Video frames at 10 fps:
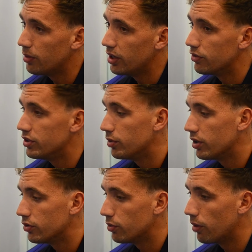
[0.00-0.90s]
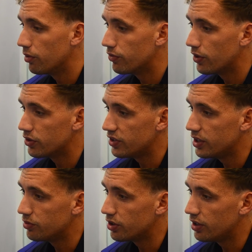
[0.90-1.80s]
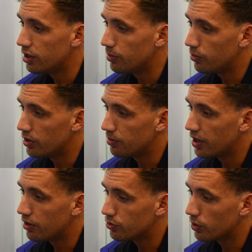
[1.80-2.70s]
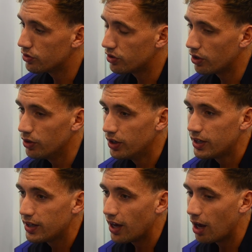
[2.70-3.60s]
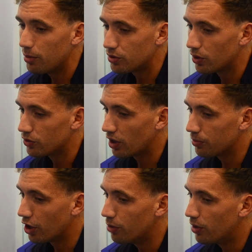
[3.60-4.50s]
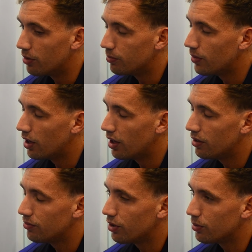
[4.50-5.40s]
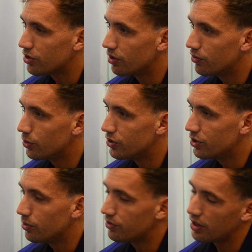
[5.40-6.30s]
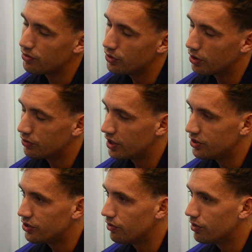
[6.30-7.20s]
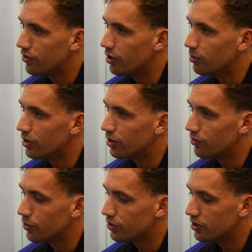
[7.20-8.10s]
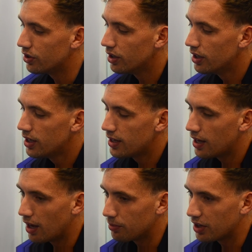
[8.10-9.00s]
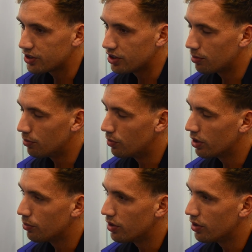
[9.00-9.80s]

He obviously went on to work with the first team, so did a bit with him there as well. So it was a long time ago, but I'm very much looking forward to, we've had a few conversations over the phone, but looking forward to catching up and working